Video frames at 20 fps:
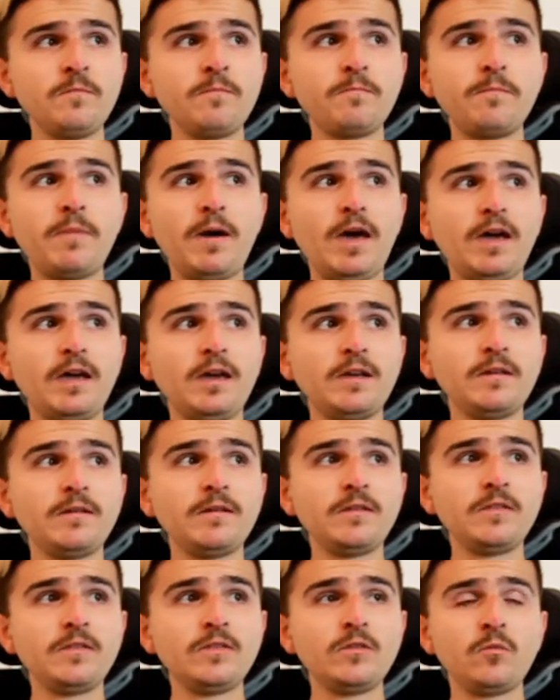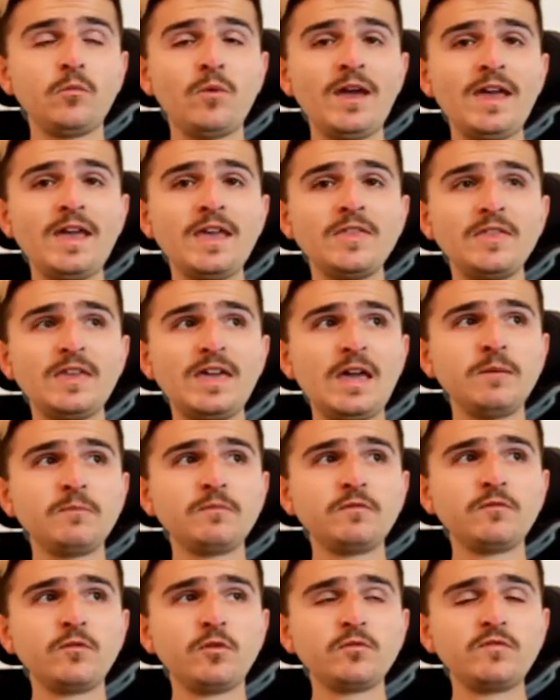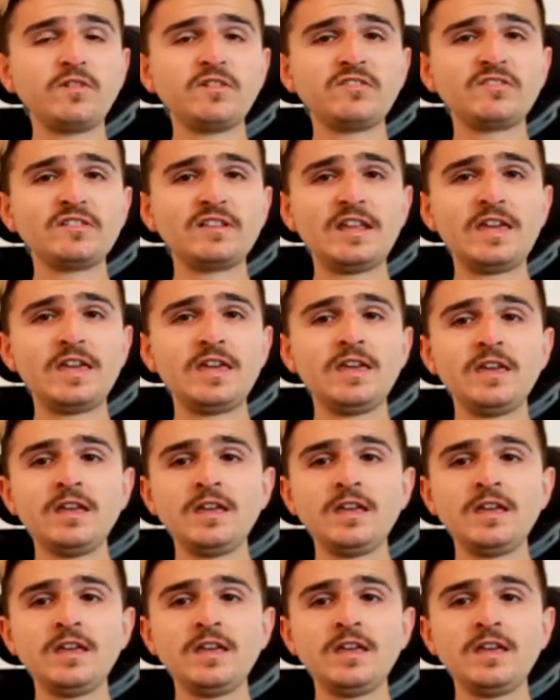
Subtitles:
but the way the games have gone recently,